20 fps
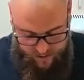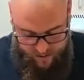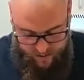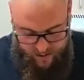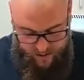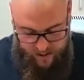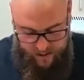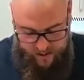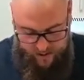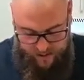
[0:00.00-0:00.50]

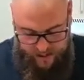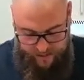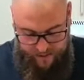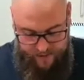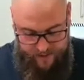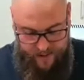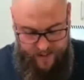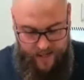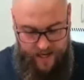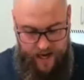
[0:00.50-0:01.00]
Right, so now we're
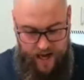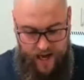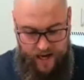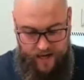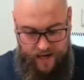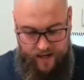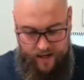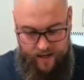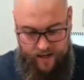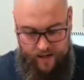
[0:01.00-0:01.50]
just going to add
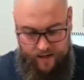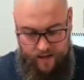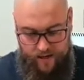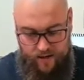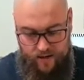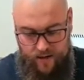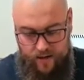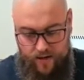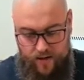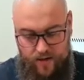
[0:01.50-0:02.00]
in
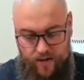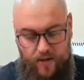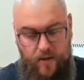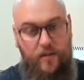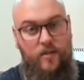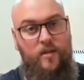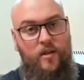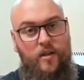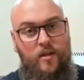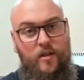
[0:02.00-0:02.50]

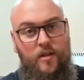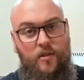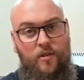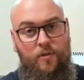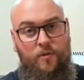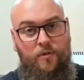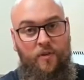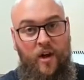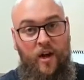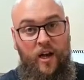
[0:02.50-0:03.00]
the little
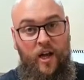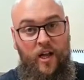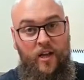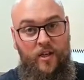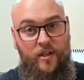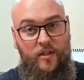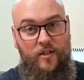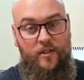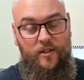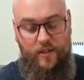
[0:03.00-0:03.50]
fried
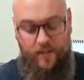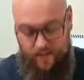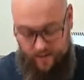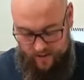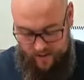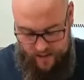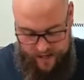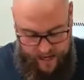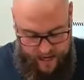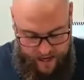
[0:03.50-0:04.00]
onions
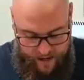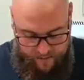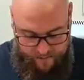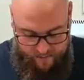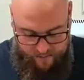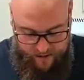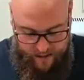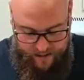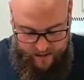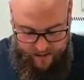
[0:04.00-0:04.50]

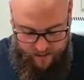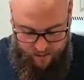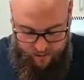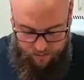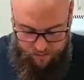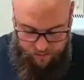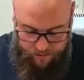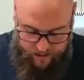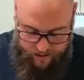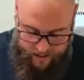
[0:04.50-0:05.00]
as a
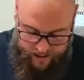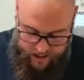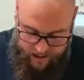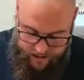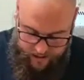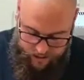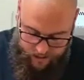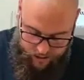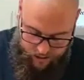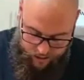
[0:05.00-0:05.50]
little
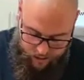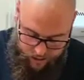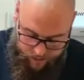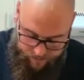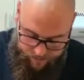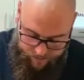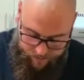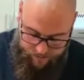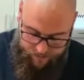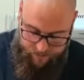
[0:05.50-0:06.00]
garnish on
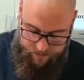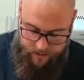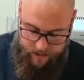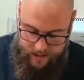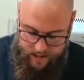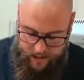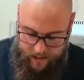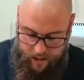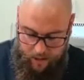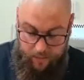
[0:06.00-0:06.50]
top, and
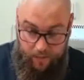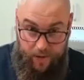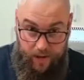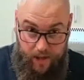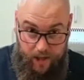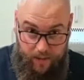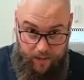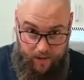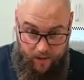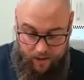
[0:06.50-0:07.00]
then I'll bring
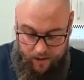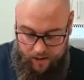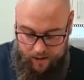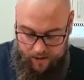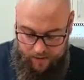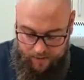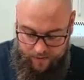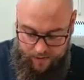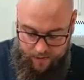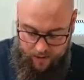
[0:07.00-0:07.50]
you in
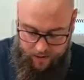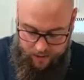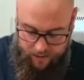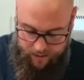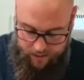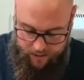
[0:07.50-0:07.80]
closer for a look.